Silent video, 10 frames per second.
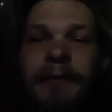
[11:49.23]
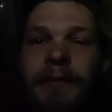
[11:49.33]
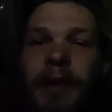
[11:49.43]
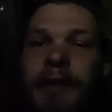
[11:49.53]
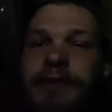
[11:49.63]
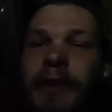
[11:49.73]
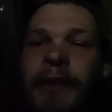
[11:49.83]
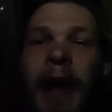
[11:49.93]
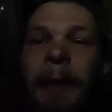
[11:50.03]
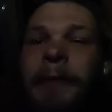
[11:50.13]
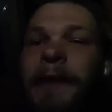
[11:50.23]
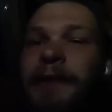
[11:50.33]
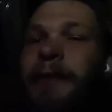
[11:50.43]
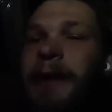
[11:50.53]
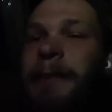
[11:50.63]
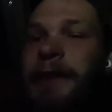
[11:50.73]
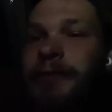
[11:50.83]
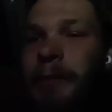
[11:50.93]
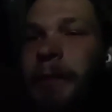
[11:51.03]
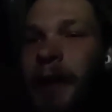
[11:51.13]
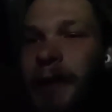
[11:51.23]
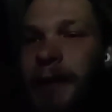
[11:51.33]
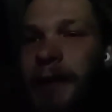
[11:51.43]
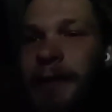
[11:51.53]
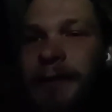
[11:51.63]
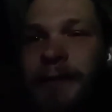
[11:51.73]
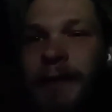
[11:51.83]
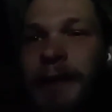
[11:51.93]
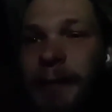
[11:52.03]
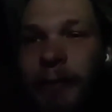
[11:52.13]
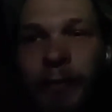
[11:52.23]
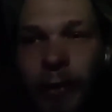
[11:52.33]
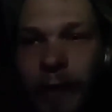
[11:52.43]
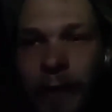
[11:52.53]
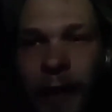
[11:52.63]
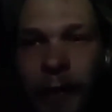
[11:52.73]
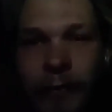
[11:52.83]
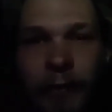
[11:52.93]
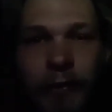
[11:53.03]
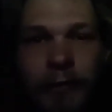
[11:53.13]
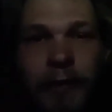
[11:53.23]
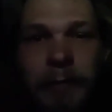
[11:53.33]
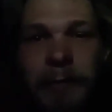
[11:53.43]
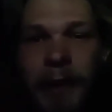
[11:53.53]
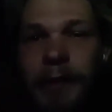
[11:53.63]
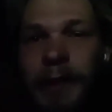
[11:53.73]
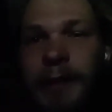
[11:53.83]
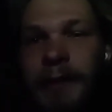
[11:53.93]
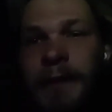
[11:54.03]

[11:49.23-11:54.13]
"Well, it just happened that you had been to a party the day before at the house of your friend Piglet,